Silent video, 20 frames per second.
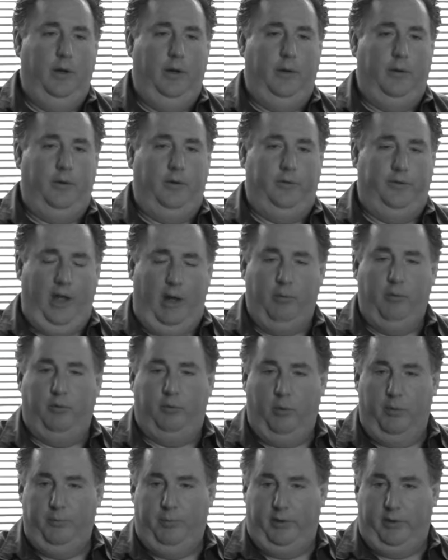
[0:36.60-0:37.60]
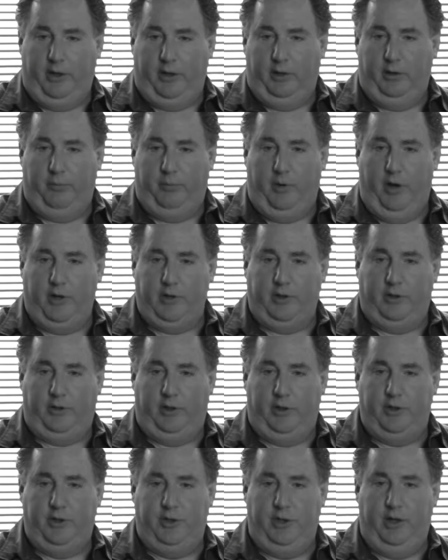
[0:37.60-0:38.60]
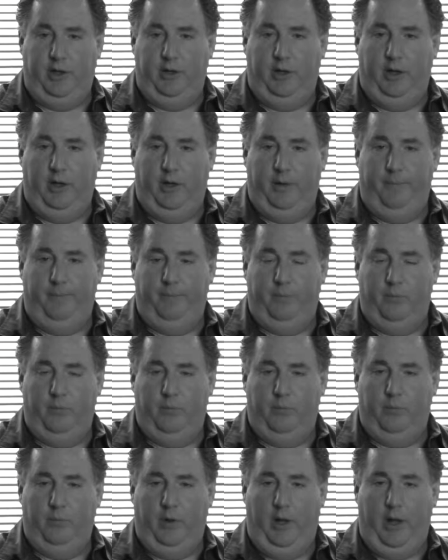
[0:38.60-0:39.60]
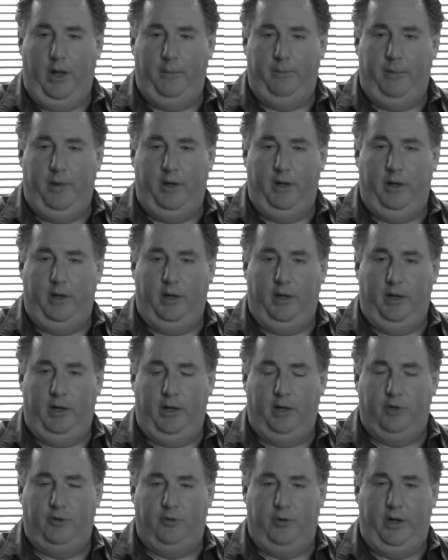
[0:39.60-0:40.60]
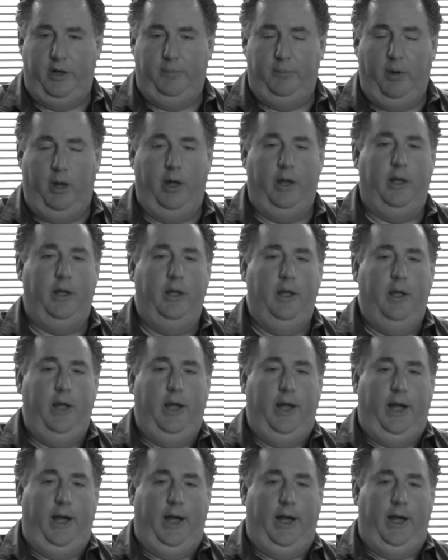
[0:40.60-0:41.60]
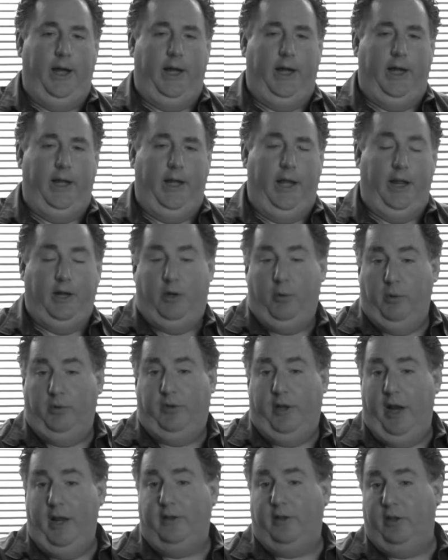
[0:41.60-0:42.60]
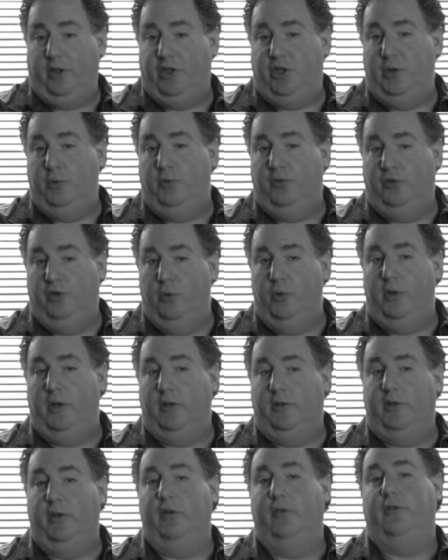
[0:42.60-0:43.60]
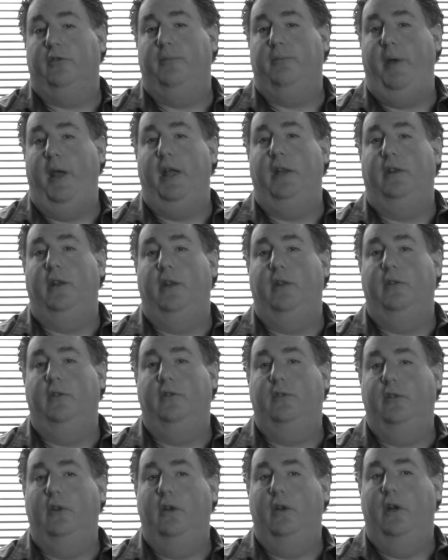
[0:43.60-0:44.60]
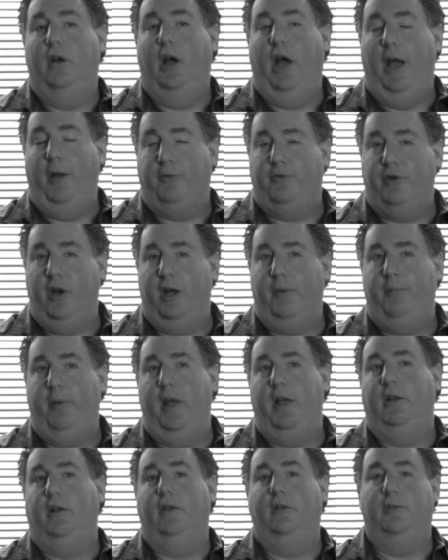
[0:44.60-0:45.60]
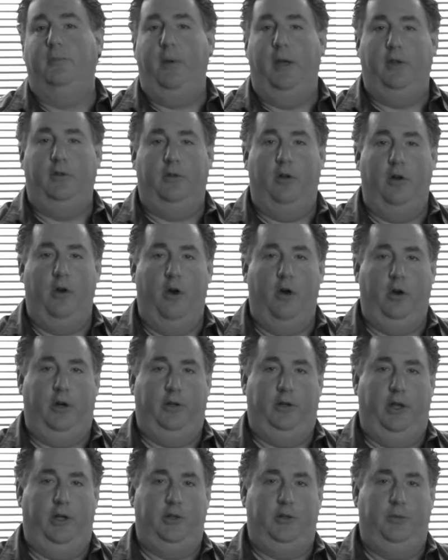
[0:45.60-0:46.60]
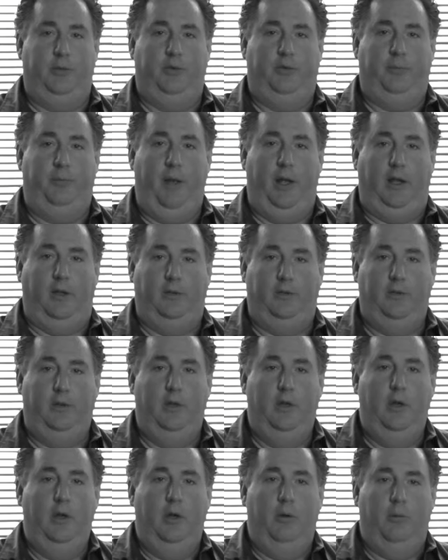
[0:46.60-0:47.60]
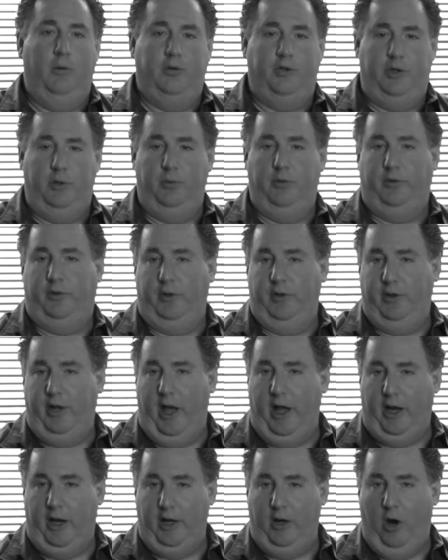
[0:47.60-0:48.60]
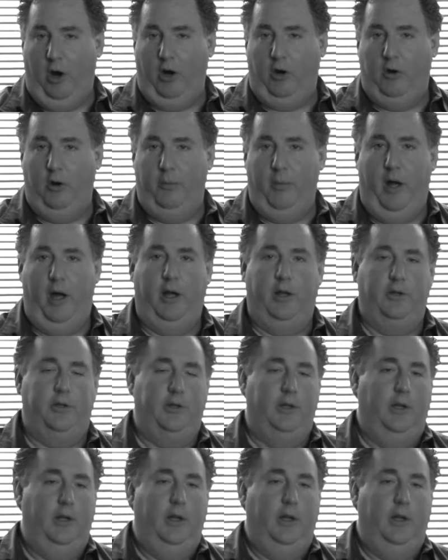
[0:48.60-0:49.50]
because that was one particular project that she had been intrigued by. And coincidentally, she was doing a series of paintings, abstract paintings based on architectural space, which she was entitling Arc Homage.